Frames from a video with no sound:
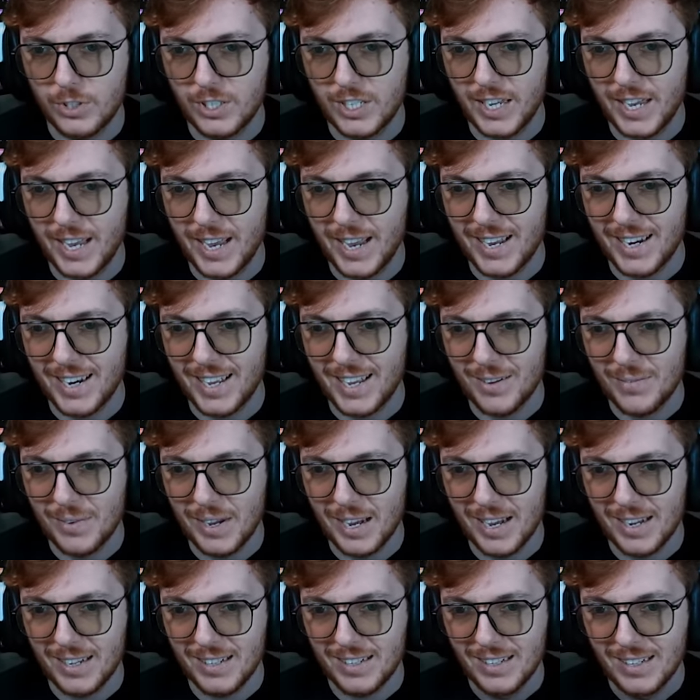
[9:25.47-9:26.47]
Tierney,
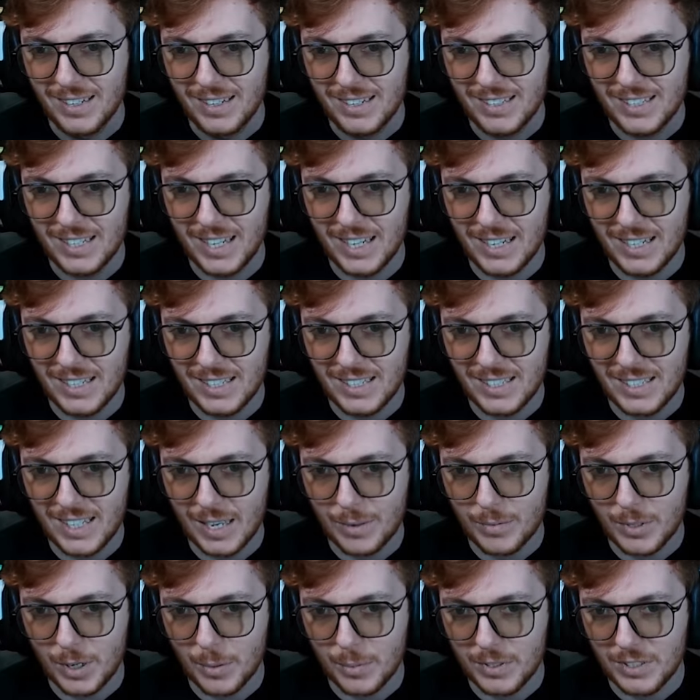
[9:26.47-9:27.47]
man. Tierney
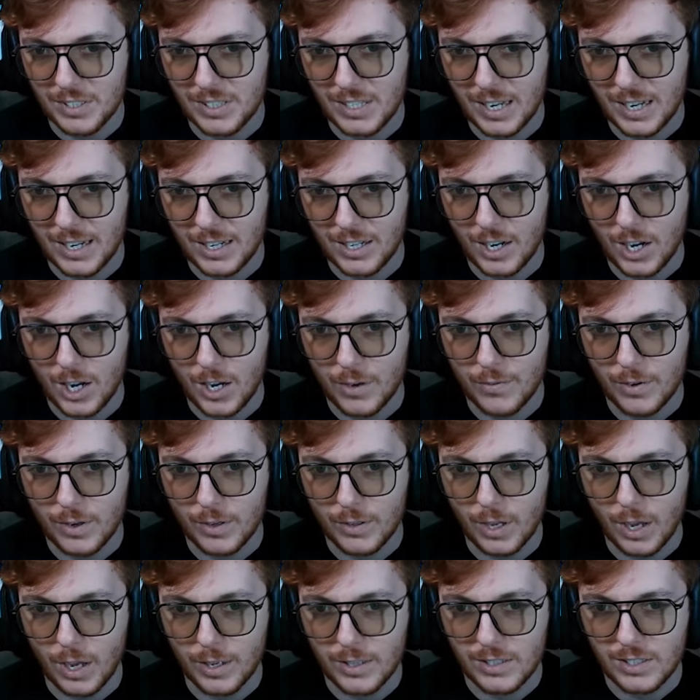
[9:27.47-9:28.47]
stepped up the second half.
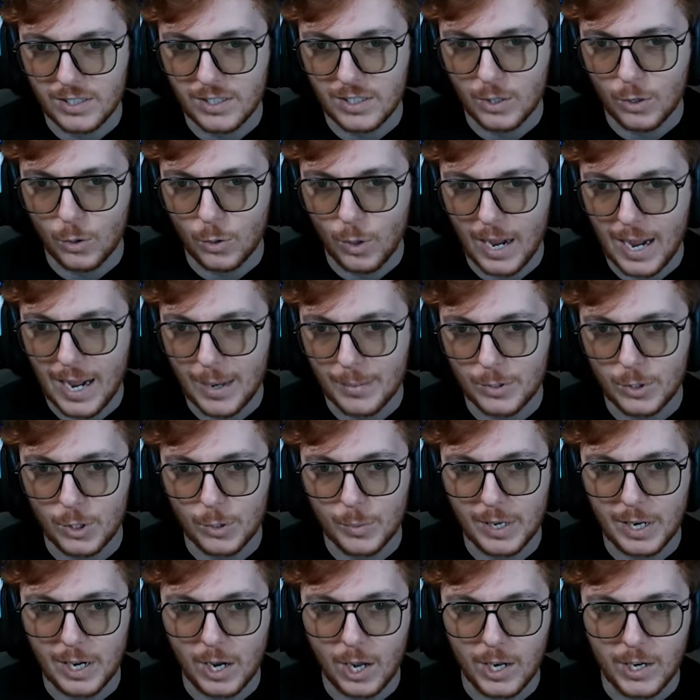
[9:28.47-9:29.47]
I, would still
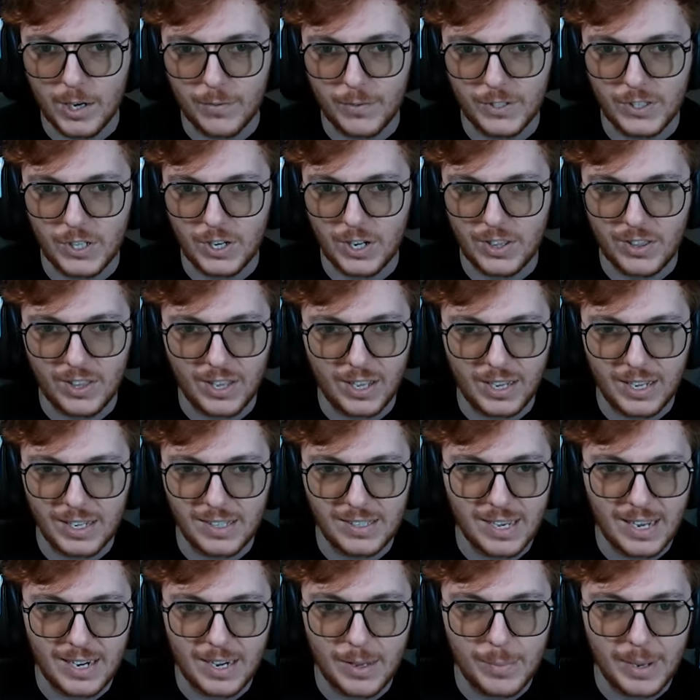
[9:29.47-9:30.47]
absolutely be lying if I said I think
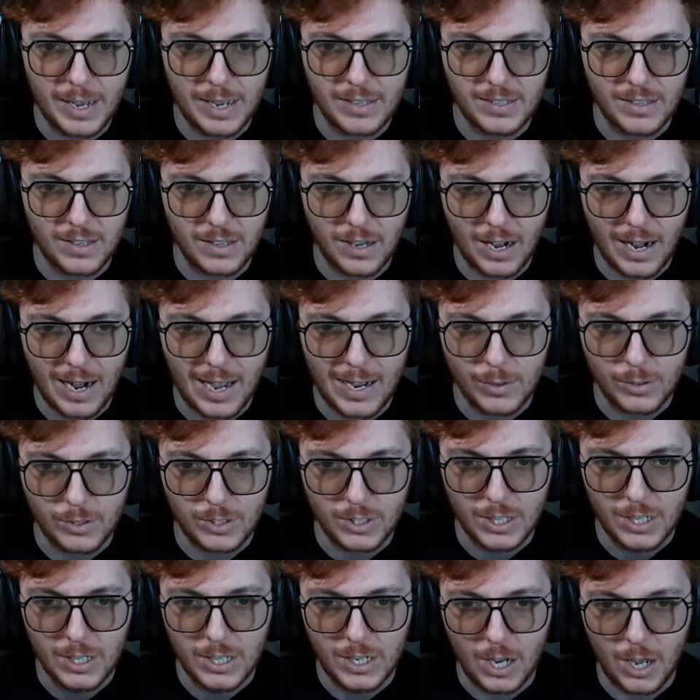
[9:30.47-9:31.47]
he's any better than
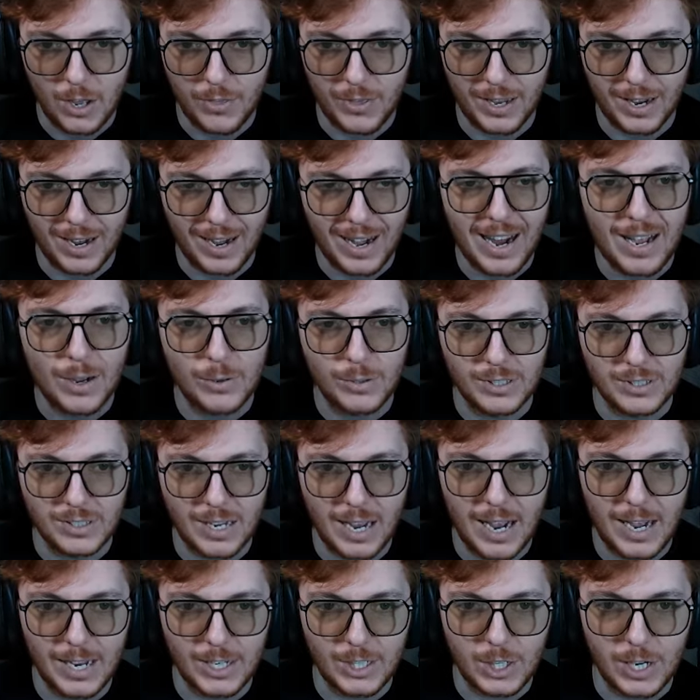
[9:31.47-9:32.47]
Klaus. I think Klaus is
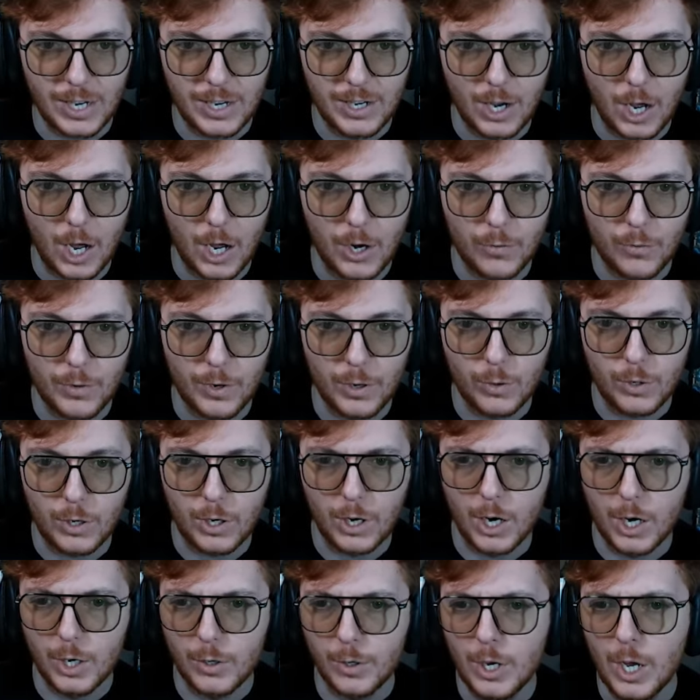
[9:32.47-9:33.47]
actually an unreal
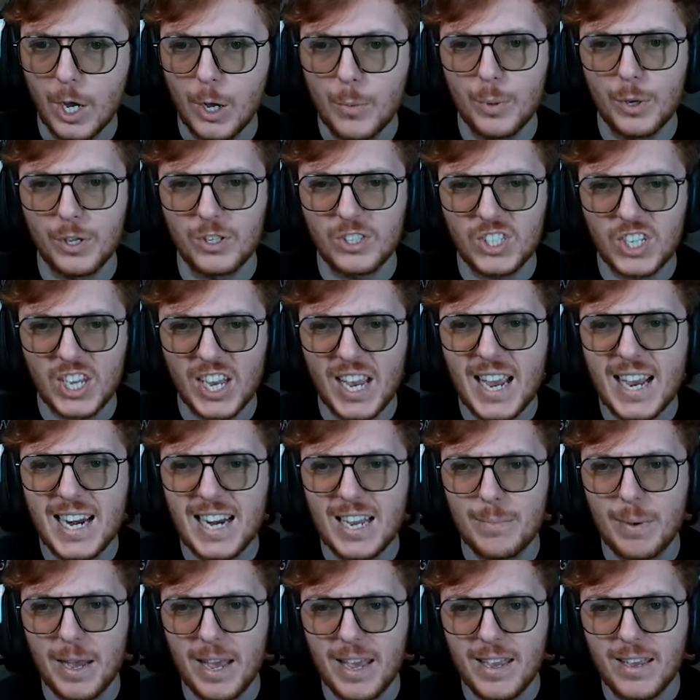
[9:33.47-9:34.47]
card. But
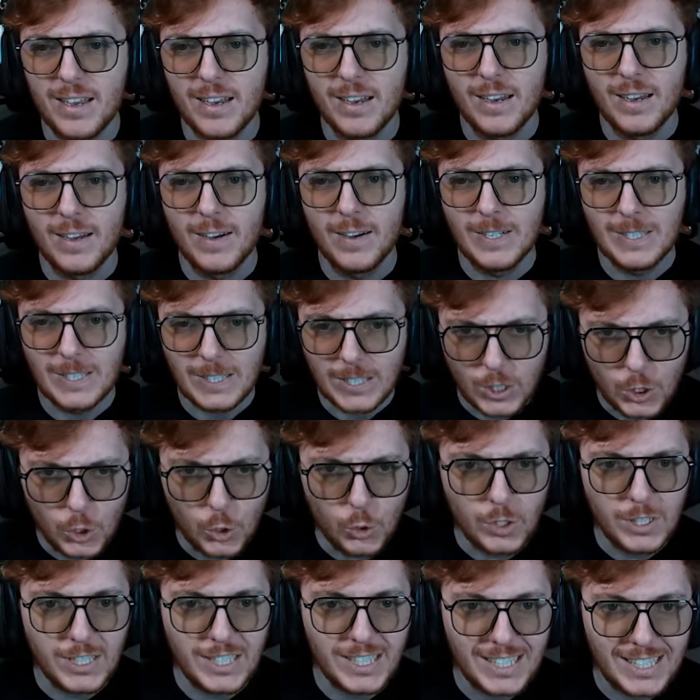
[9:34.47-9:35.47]
Tierney, mate,
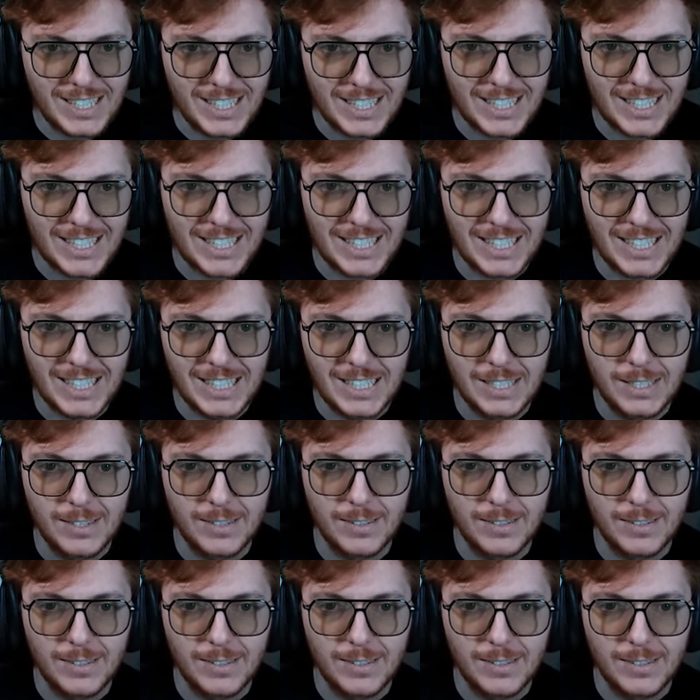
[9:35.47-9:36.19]
God, son.